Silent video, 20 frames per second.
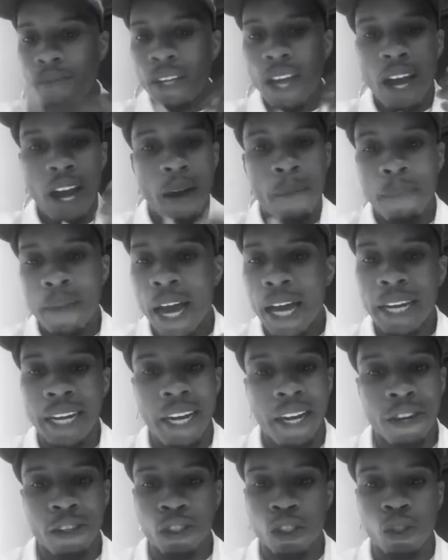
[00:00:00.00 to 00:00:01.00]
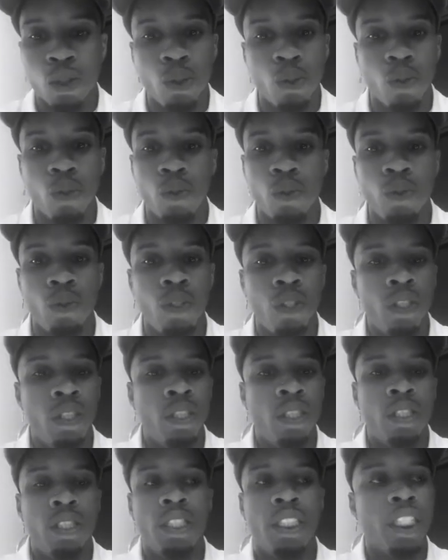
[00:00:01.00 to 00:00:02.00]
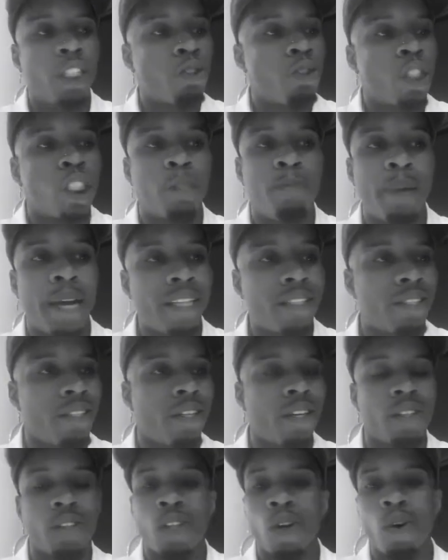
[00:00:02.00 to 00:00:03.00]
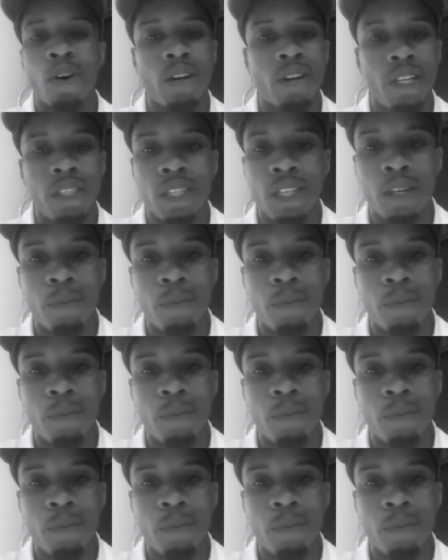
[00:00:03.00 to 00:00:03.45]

I'm not here to disrespect her or throw her under the